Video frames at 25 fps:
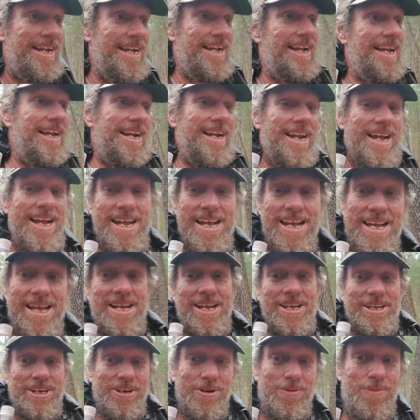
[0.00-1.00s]
and
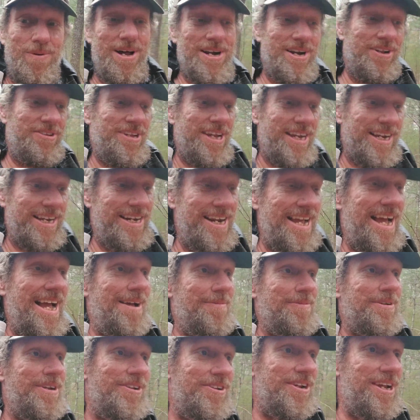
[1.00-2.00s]
you'll want to take a
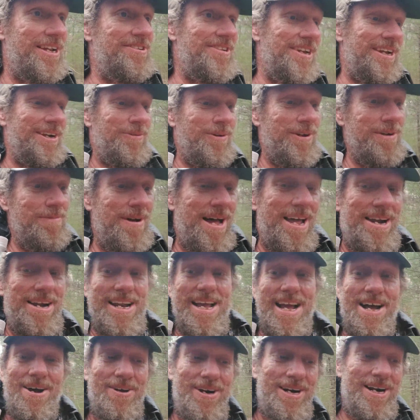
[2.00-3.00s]
nap because I'll tell you what, about an
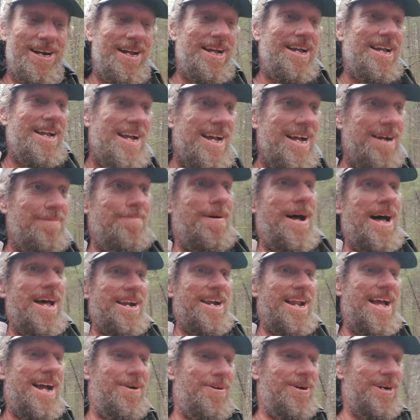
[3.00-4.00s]
hour, about
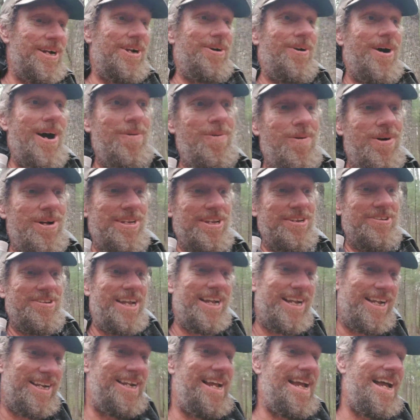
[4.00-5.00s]
an hour ago, I wanted to
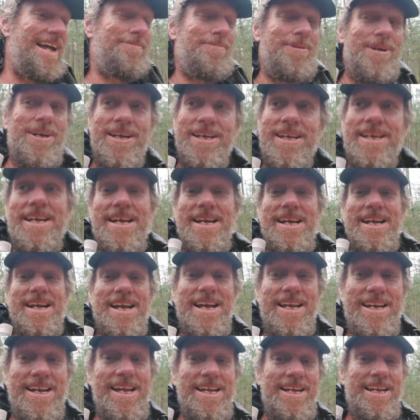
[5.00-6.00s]
take a nap
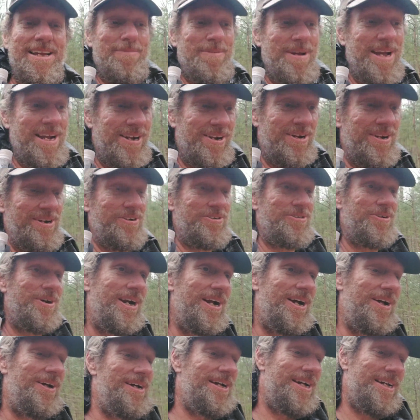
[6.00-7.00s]
and then get back on the
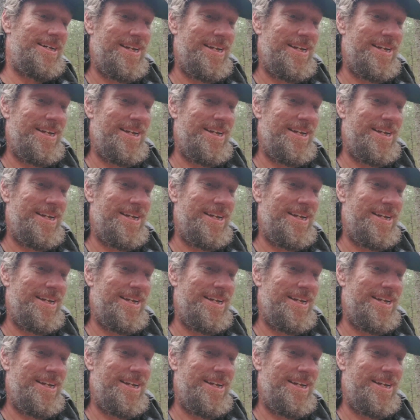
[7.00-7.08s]
trail.